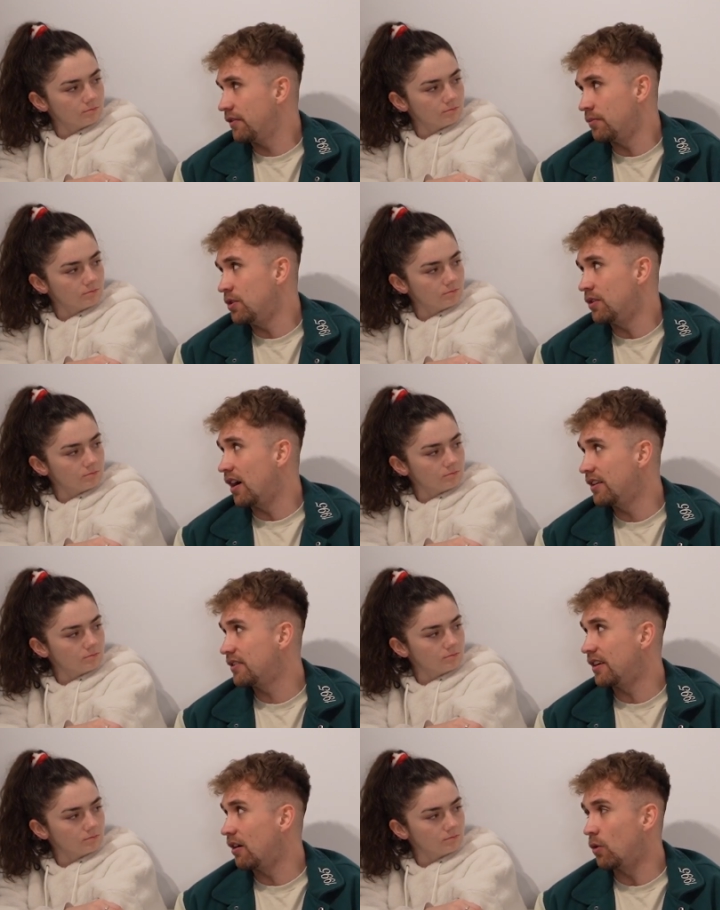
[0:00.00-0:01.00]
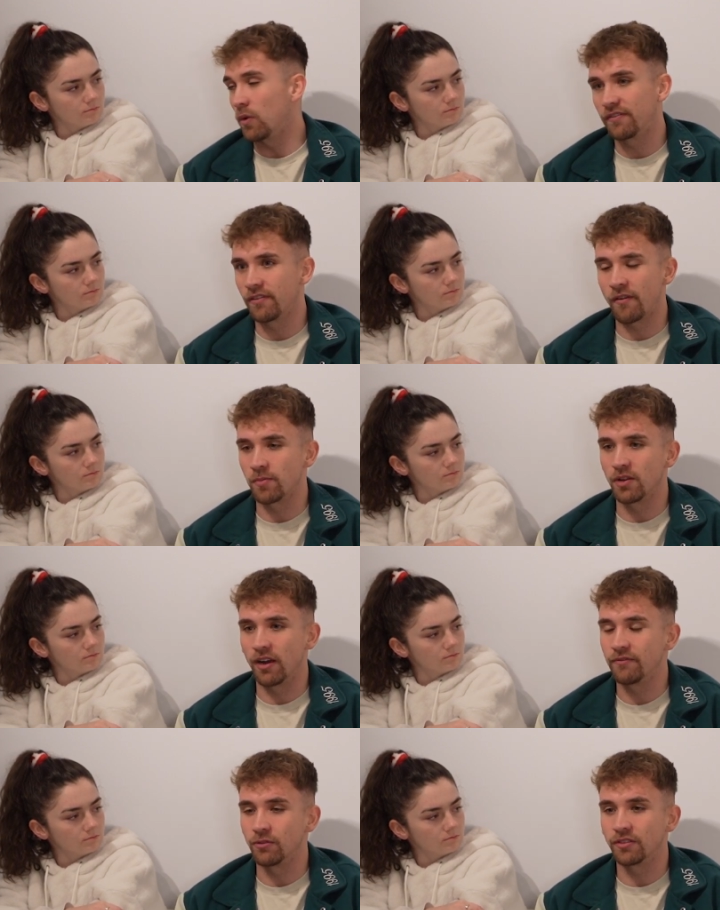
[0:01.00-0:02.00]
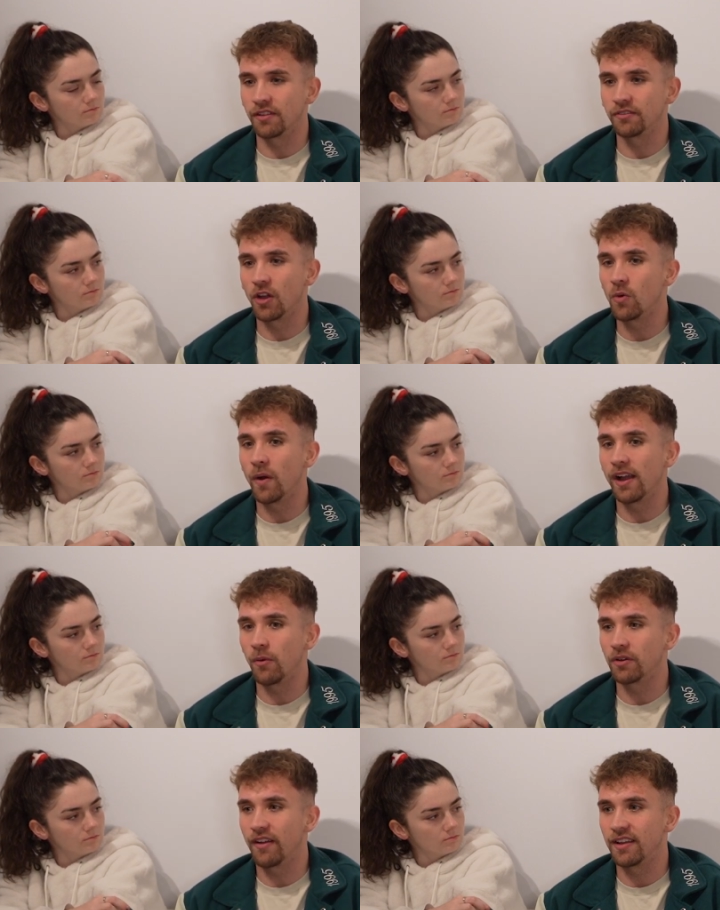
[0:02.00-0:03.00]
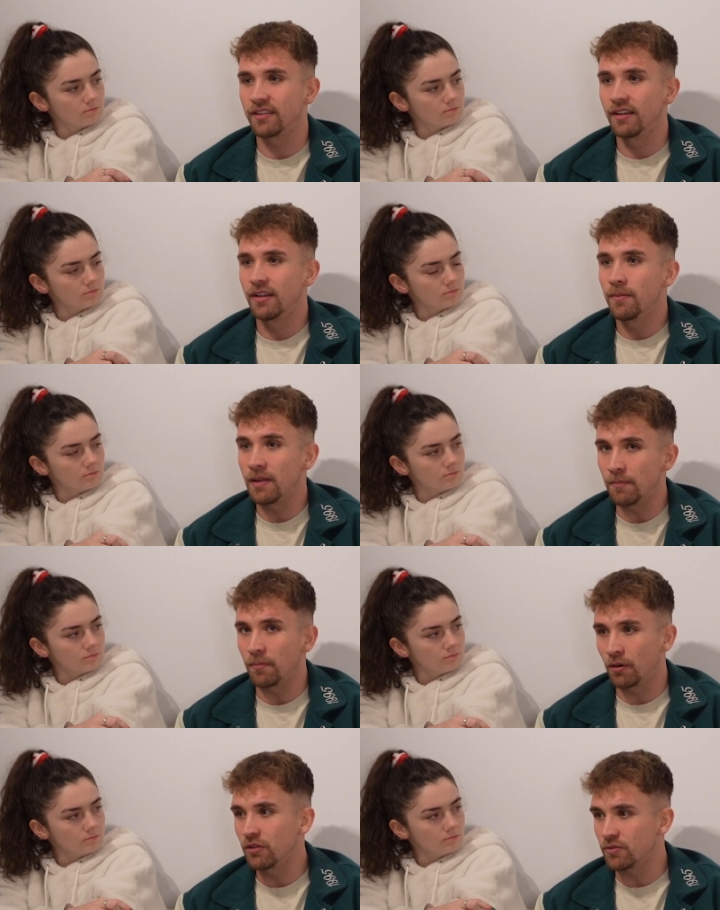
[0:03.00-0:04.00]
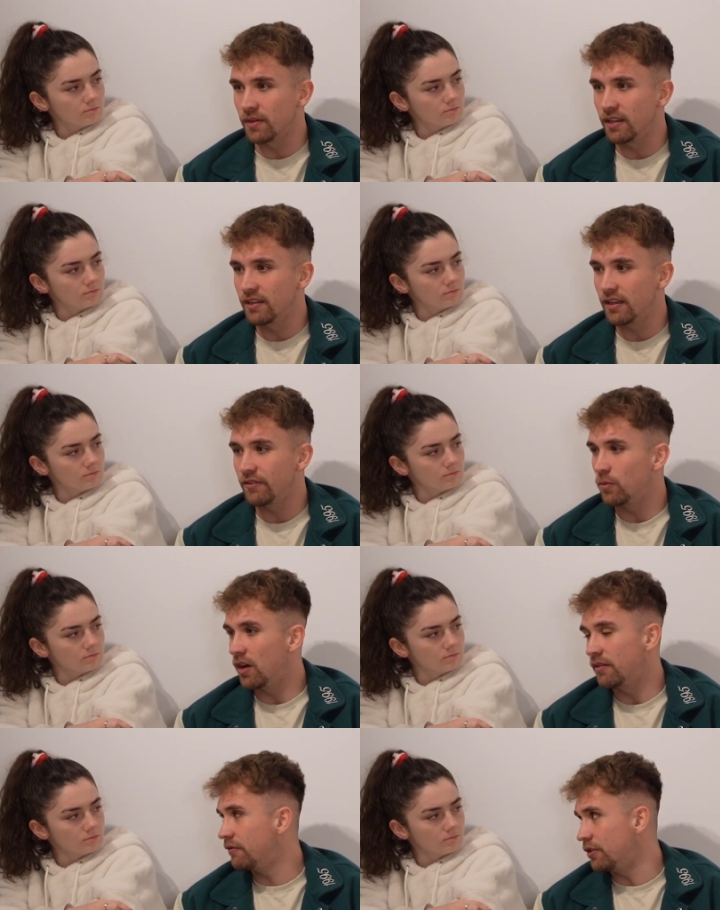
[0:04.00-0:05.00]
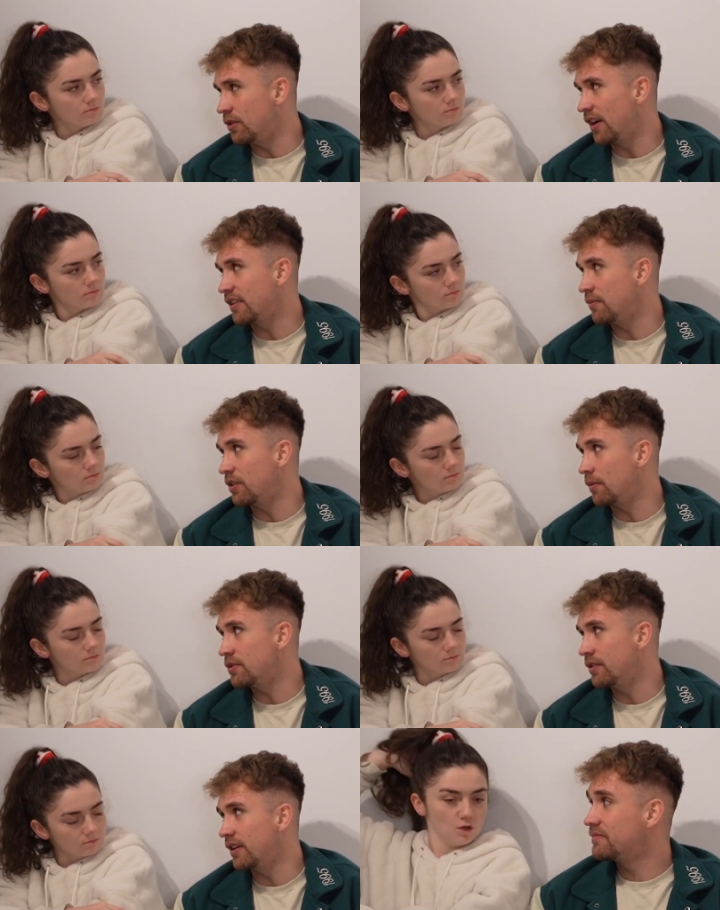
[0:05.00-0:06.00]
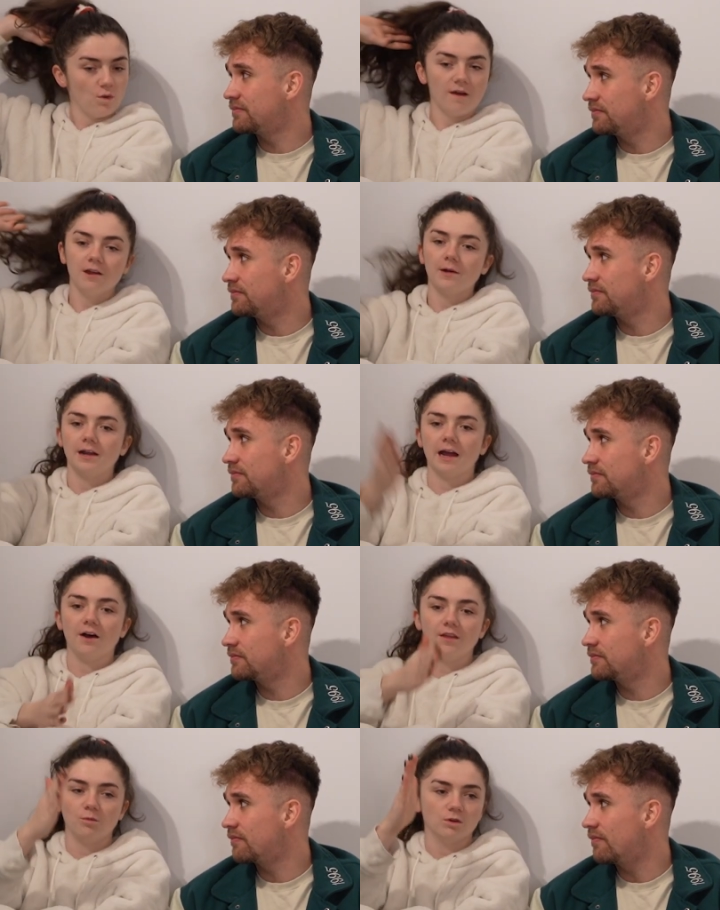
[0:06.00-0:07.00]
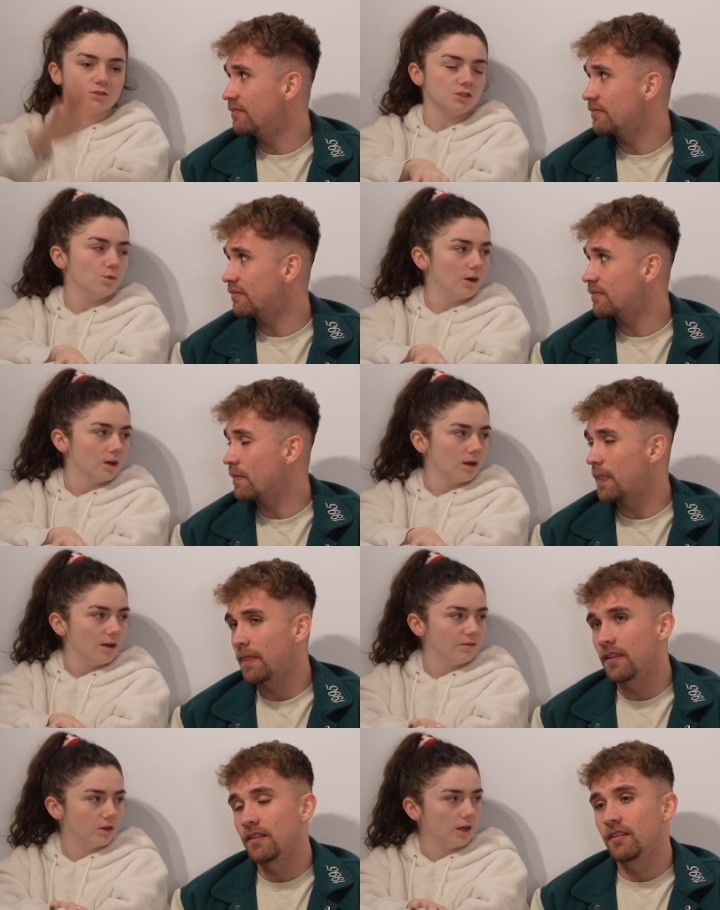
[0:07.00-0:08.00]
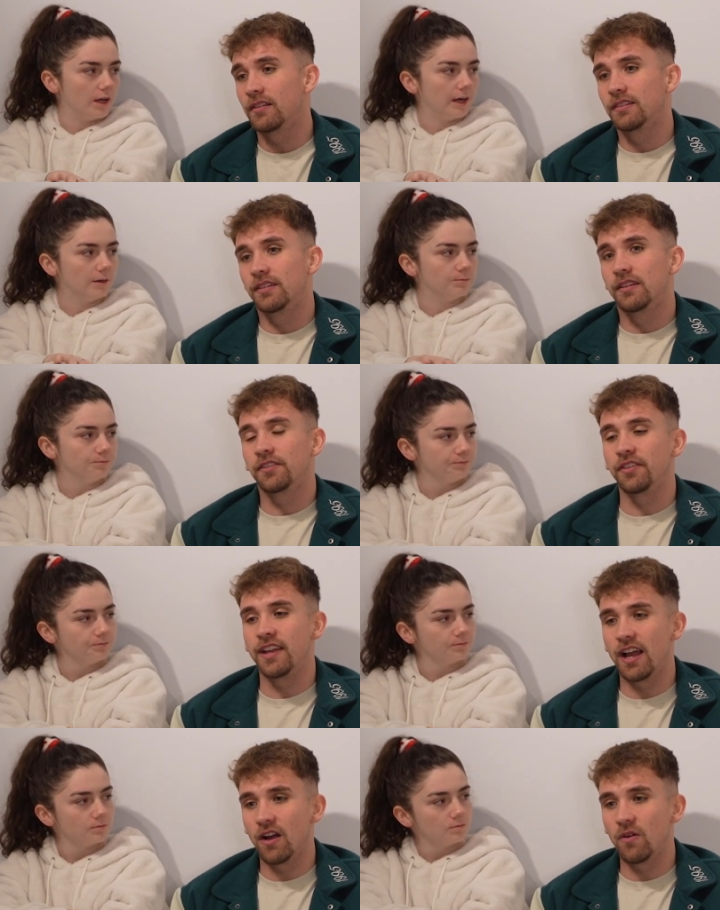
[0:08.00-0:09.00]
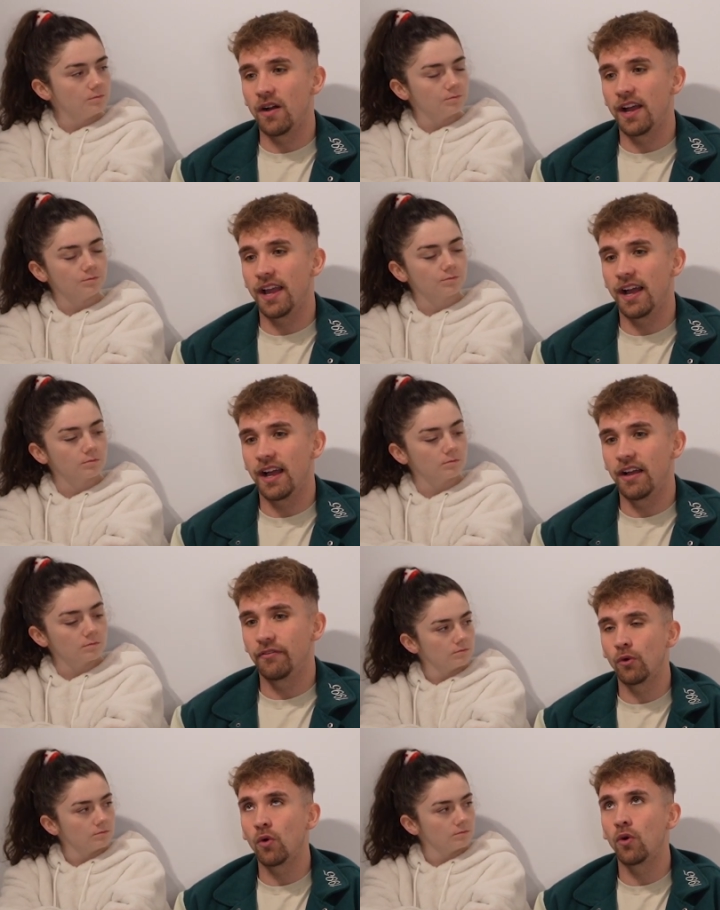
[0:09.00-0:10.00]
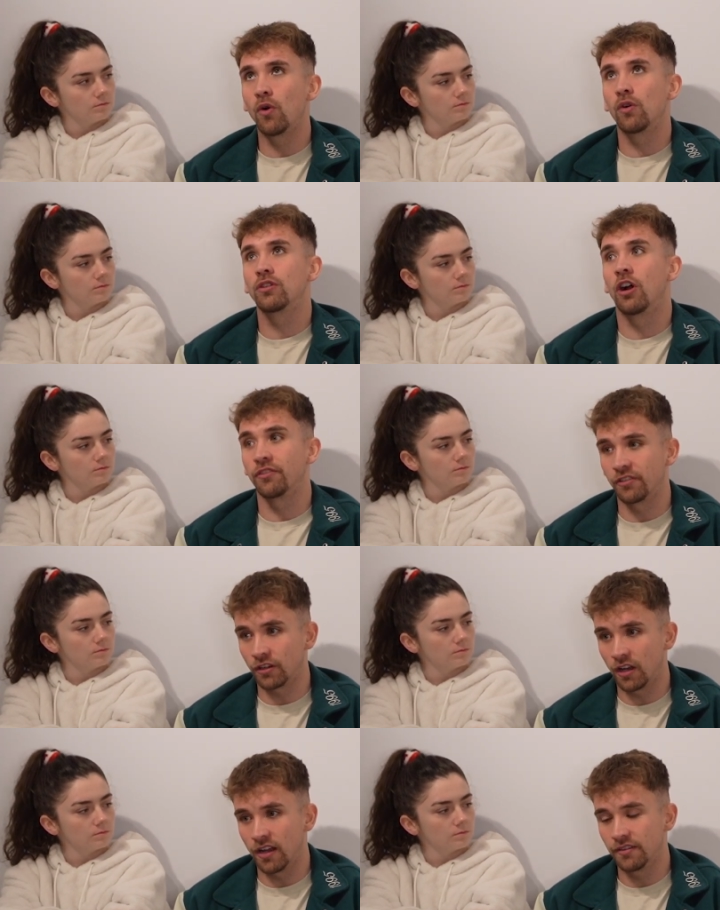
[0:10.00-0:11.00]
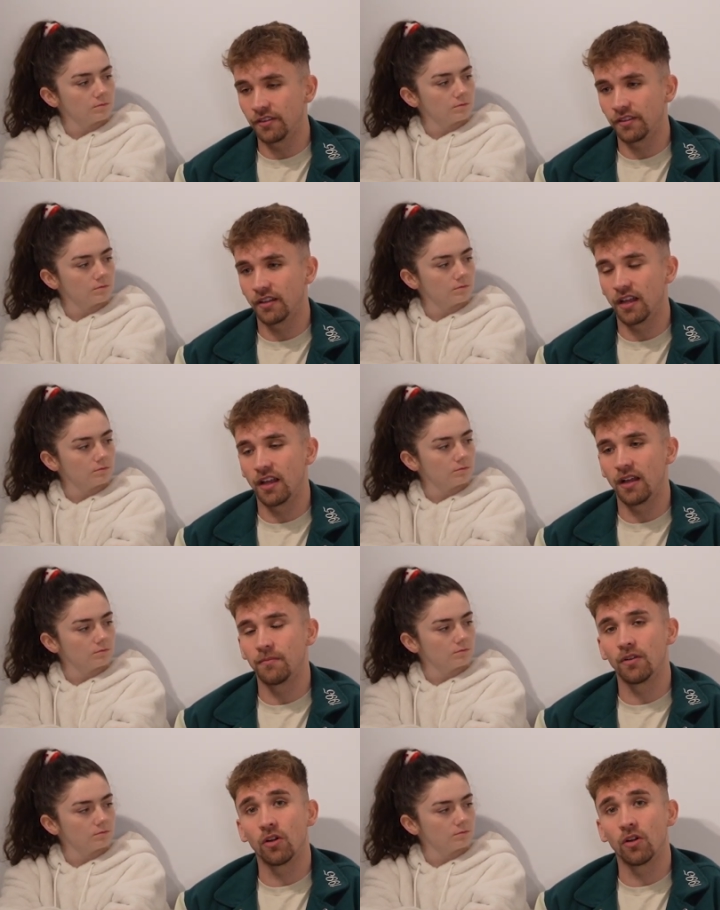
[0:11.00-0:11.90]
Speaker 1: from you guys, and I'll always forever be grateful because there's no way I would have had people approach me if it weren't for you guys giving the opportunity.
Speaker 2: So where are you at now then? What does your work life look like now?
Speaker 1: So now I have four constant clients, um,